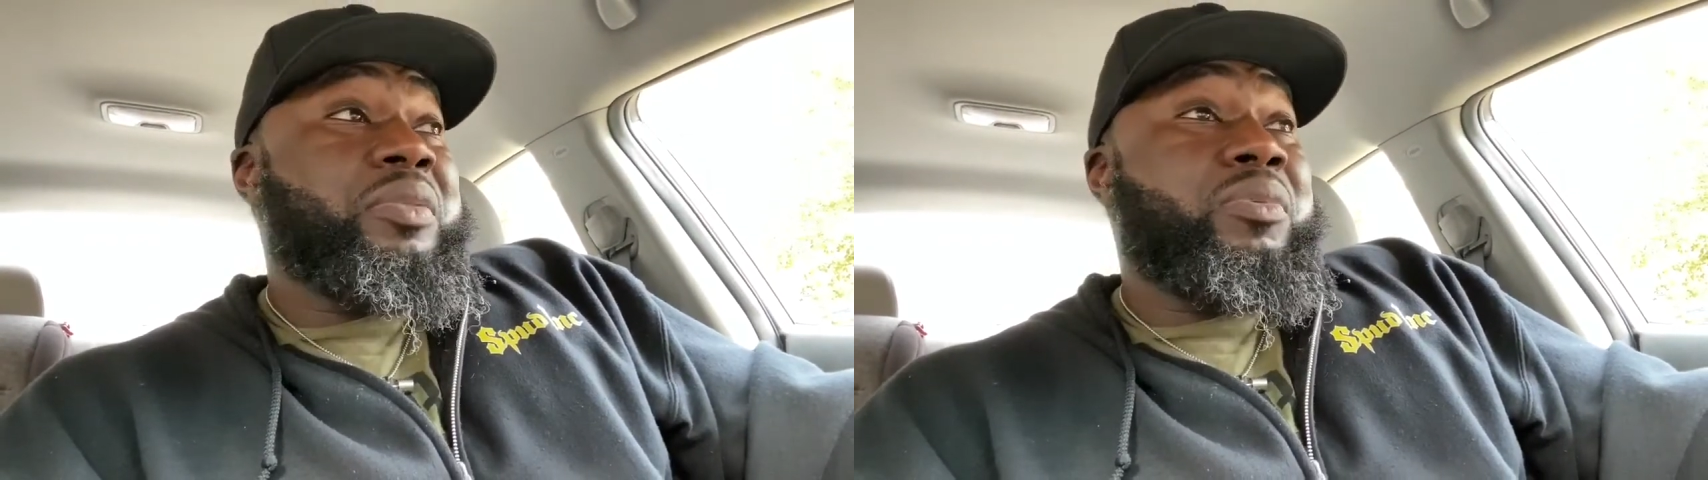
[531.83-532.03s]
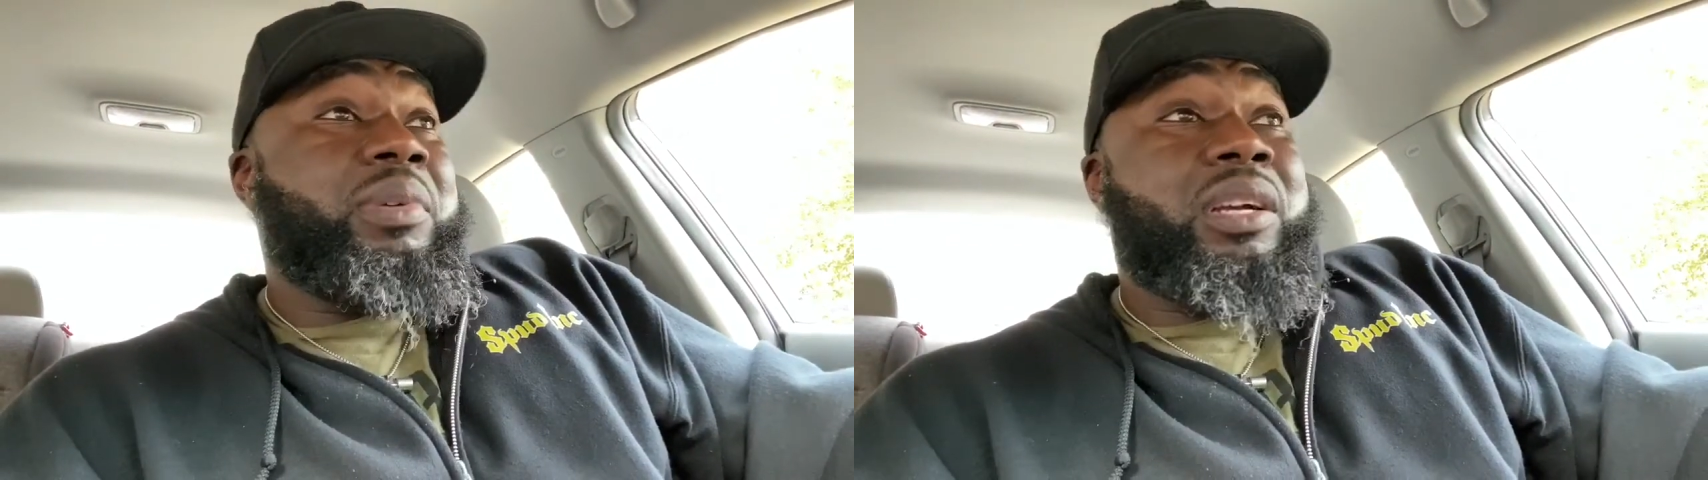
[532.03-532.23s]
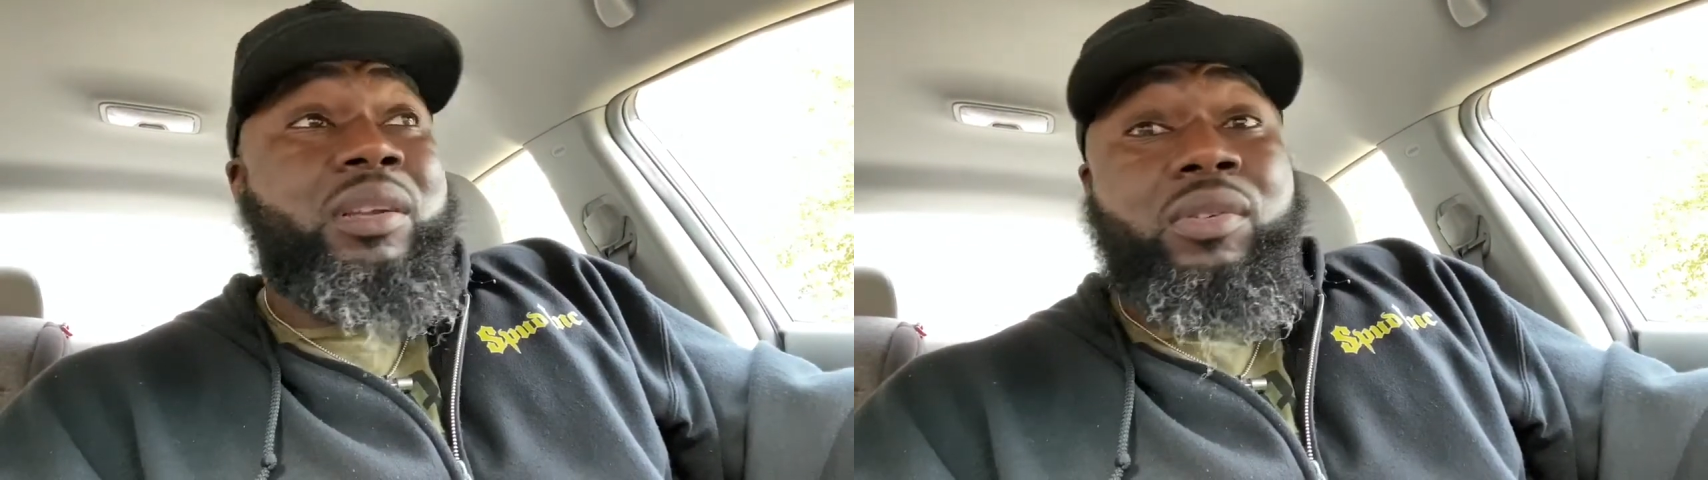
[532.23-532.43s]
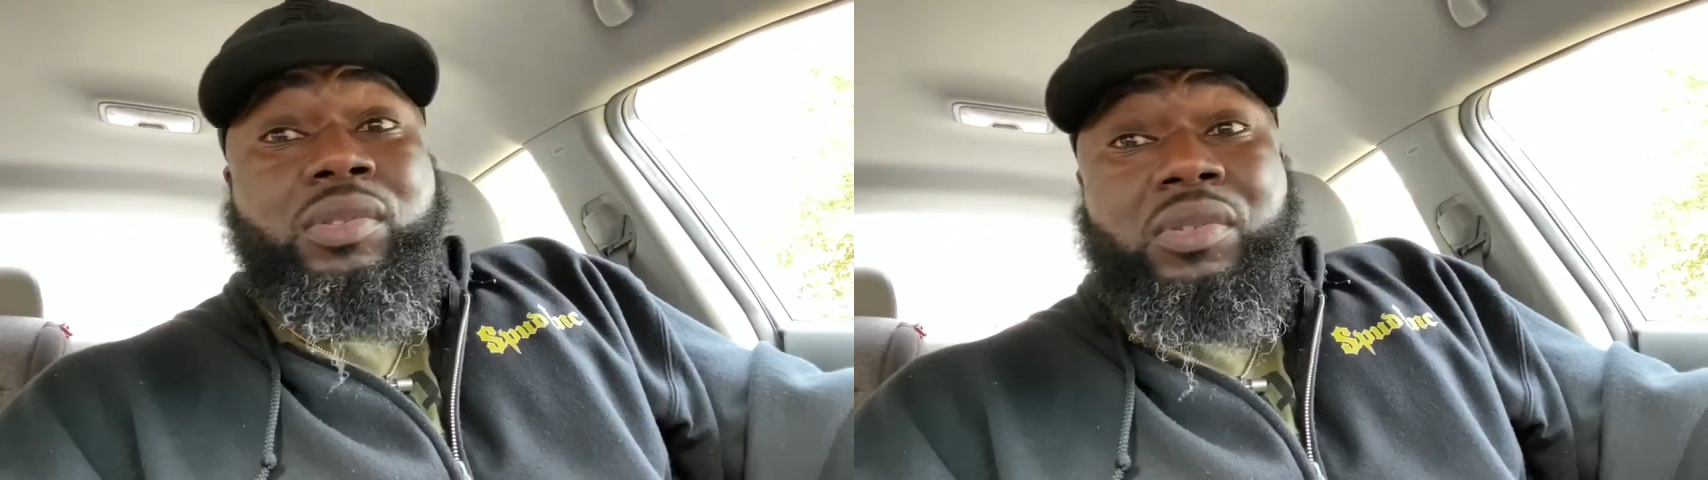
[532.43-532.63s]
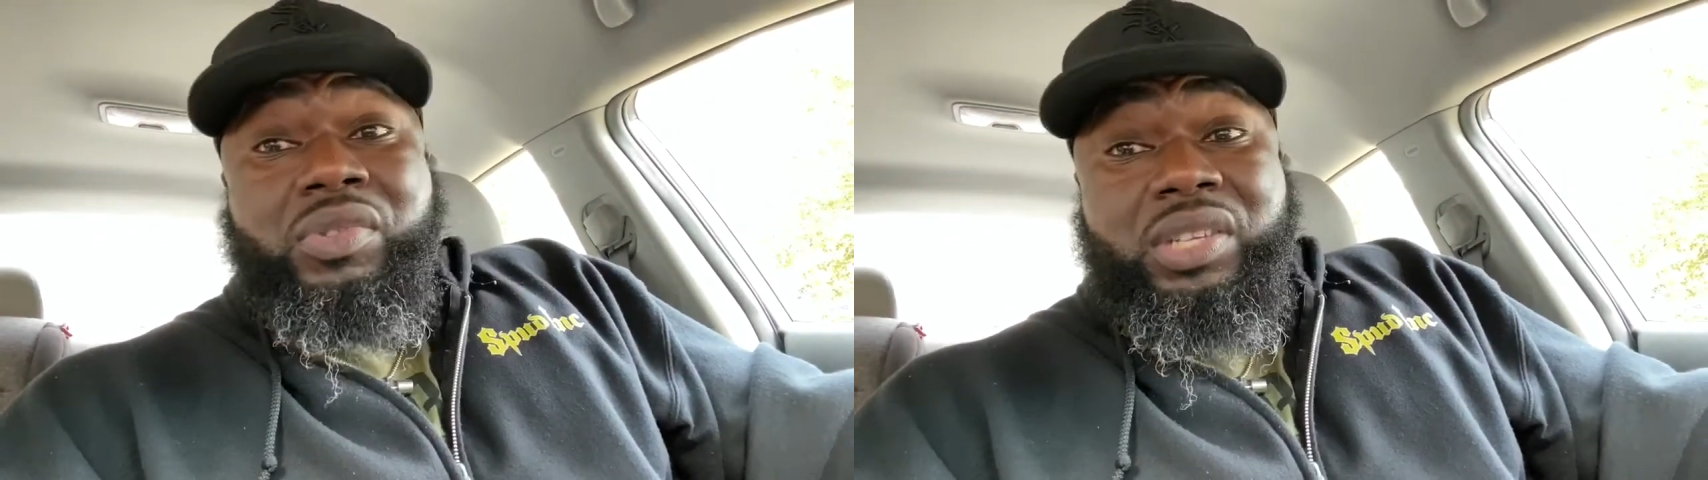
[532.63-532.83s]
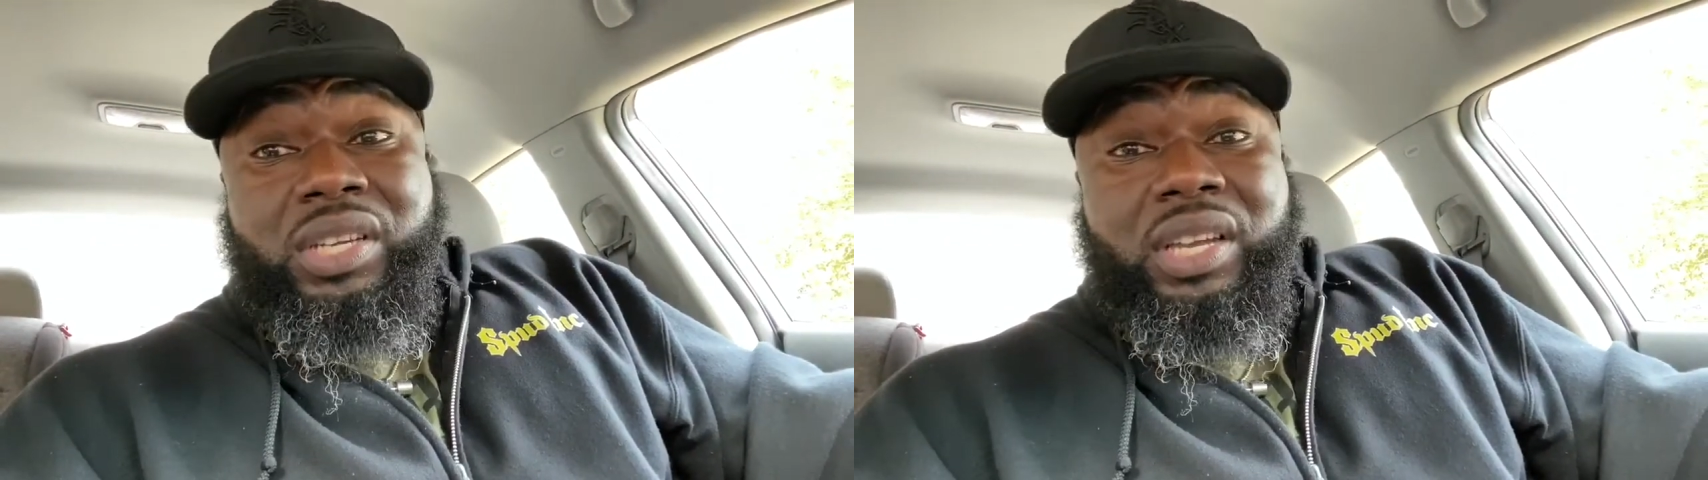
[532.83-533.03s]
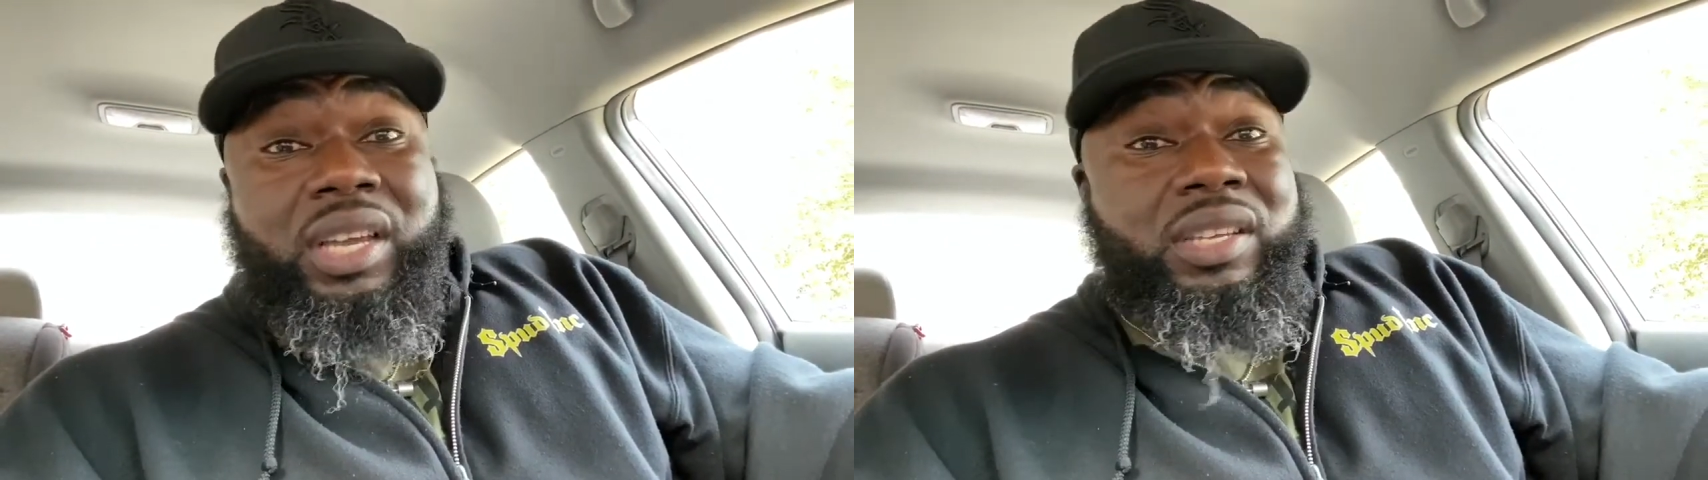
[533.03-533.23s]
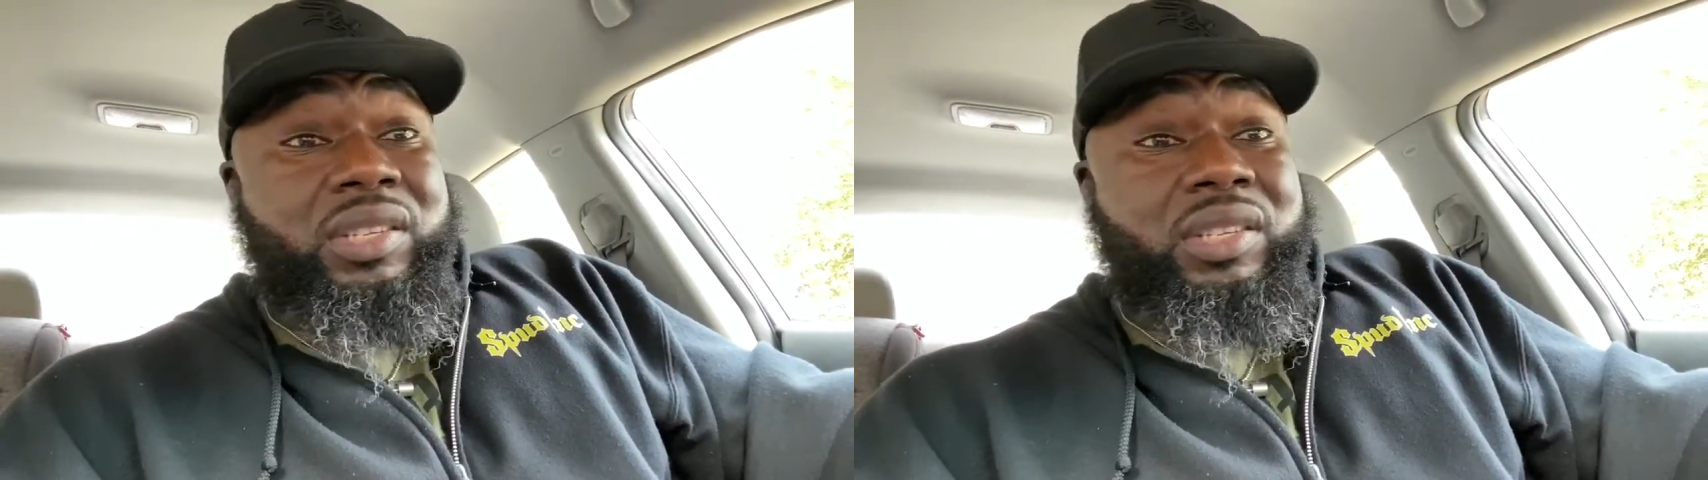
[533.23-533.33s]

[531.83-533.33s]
will be closed on Sunday.